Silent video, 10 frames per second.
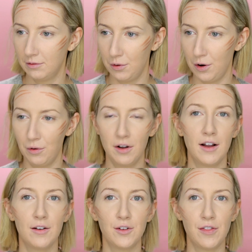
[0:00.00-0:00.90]
whoa, I
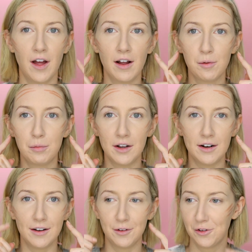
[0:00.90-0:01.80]
have done that
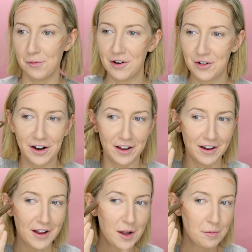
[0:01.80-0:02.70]
completely unsymmetrically.
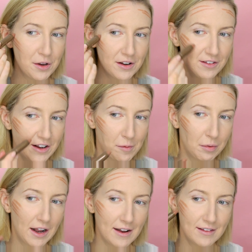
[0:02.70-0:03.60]
But you can see I'm
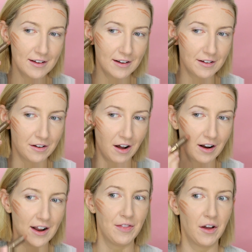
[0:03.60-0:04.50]
placing it
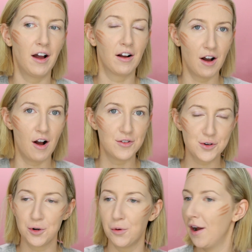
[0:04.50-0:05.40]
not in a
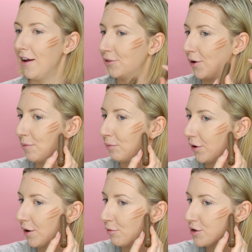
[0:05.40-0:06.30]
contour way, so I'm
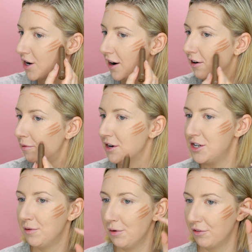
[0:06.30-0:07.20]
putting it much higher on my
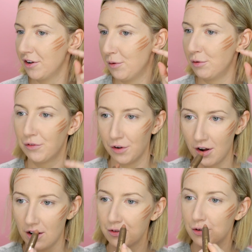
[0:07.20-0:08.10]
cheekbones than I would for a
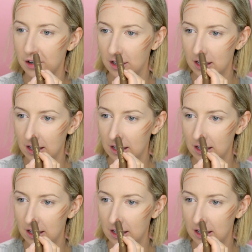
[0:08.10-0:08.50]
contour.